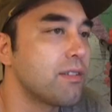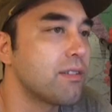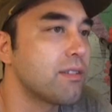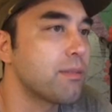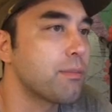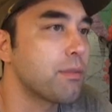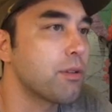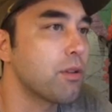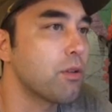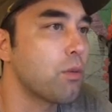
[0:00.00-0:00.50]

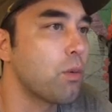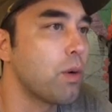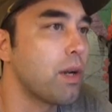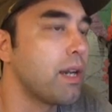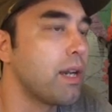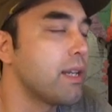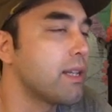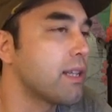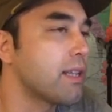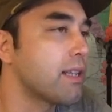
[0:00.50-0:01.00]
similar
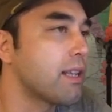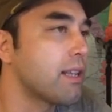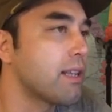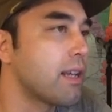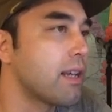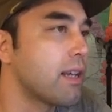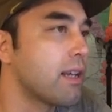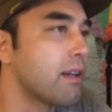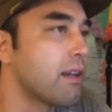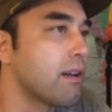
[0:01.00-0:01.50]
way that,
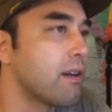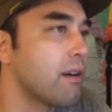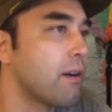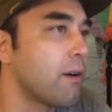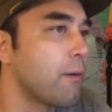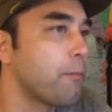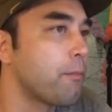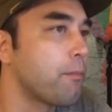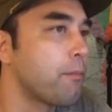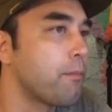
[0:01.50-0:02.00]
that
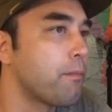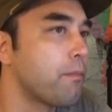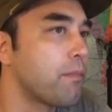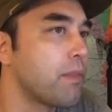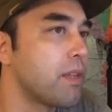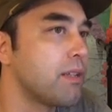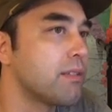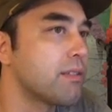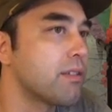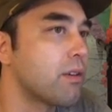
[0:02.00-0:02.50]
um,
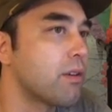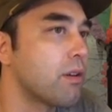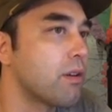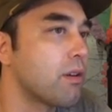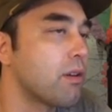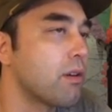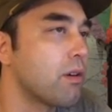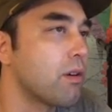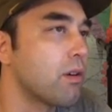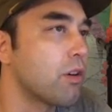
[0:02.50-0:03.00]
these
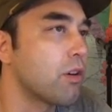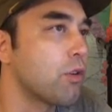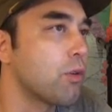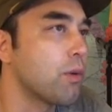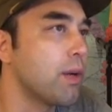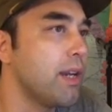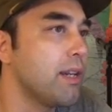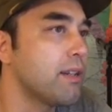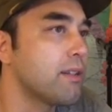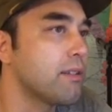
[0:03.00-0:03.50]
are, are
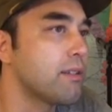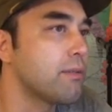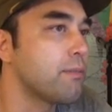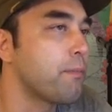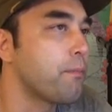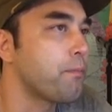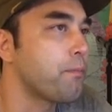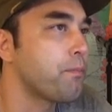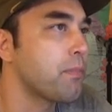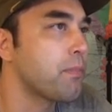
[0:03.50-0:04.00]
created.
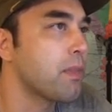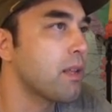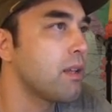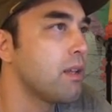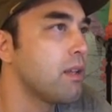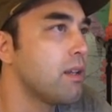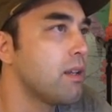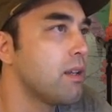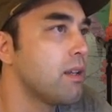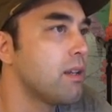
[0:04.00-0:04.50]

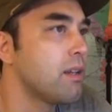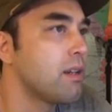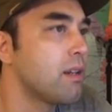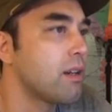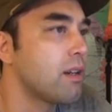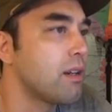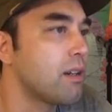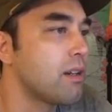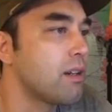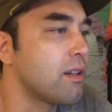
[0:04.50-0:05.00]

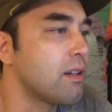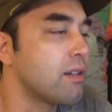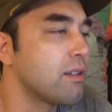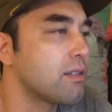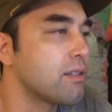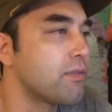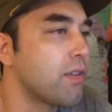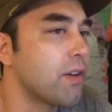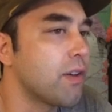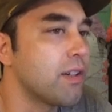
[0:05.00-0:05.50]
Uh,
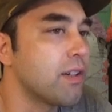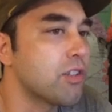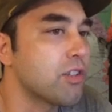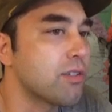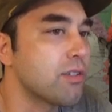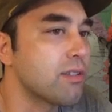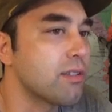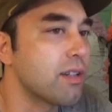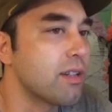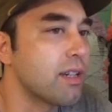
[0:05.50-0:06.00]
it's very
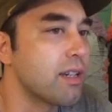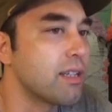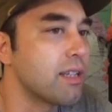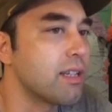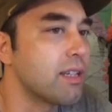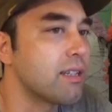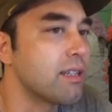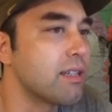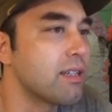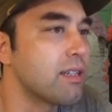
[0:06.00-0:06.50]
interesting. And
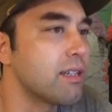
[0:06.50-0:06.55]
then